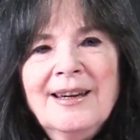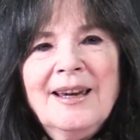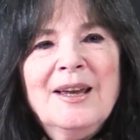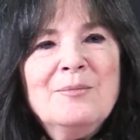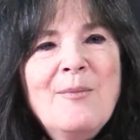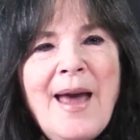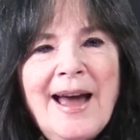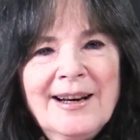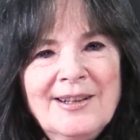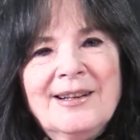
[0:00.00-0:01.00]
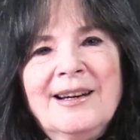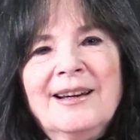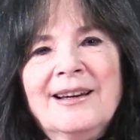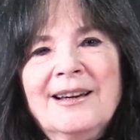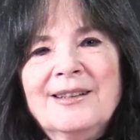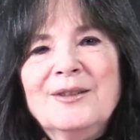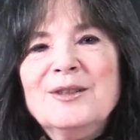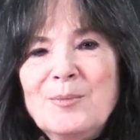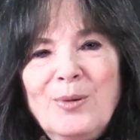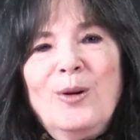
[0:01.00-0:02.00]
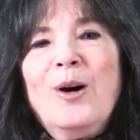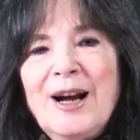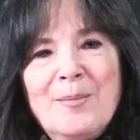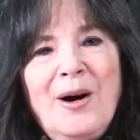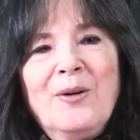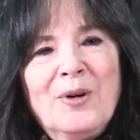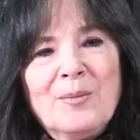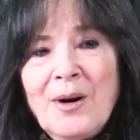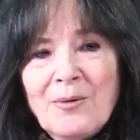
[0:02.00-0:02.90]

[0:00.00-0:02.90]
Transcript: in managing to deploy a poem